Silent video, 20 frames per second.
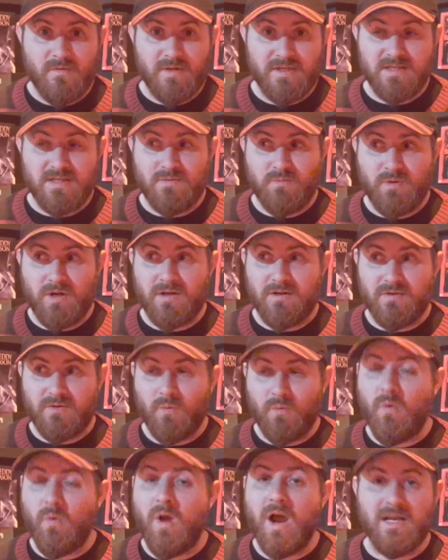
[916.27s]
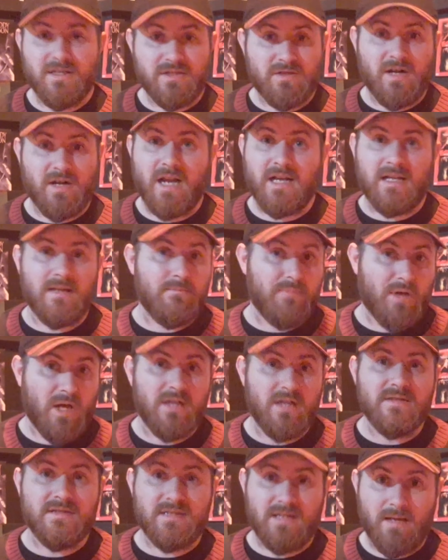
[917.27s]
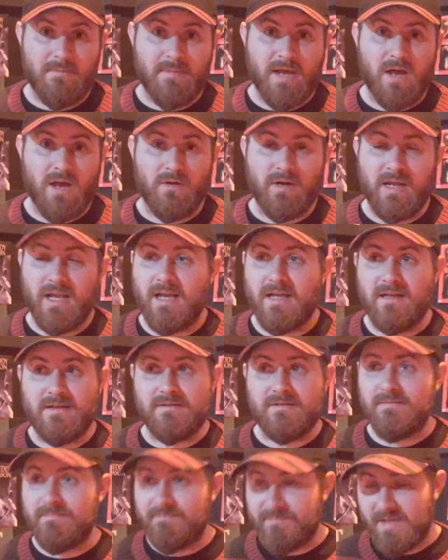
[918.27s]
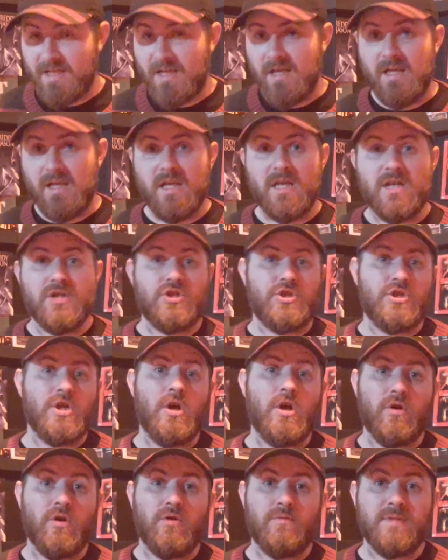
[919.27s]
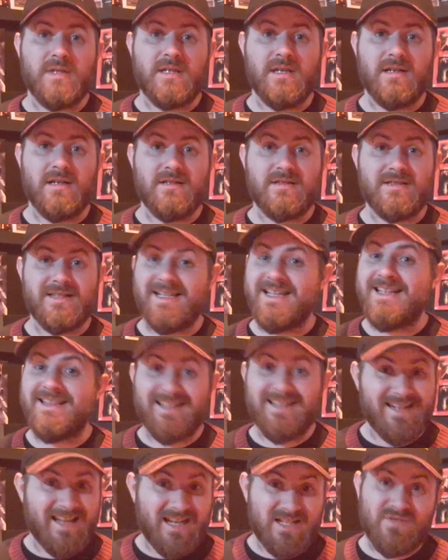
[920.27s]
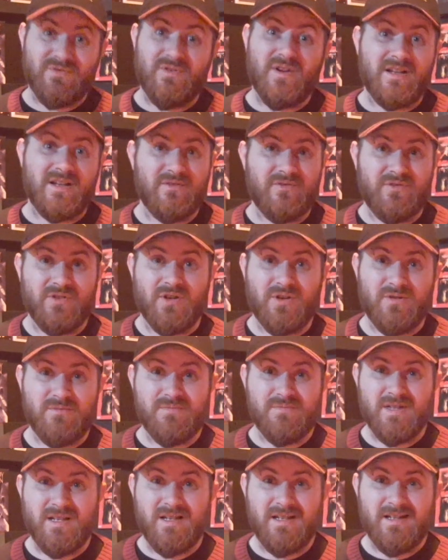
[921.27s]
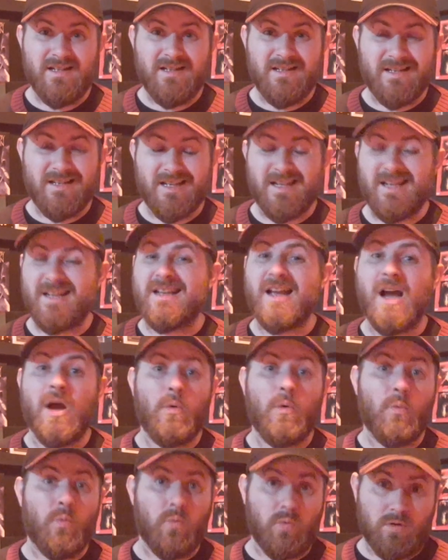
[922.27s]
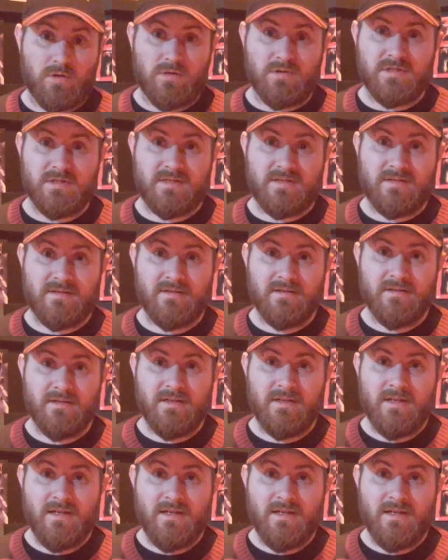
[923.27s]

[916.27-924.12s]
This is where the wisecracking puns come out, and it showed, because in the next fucking film, it got worse.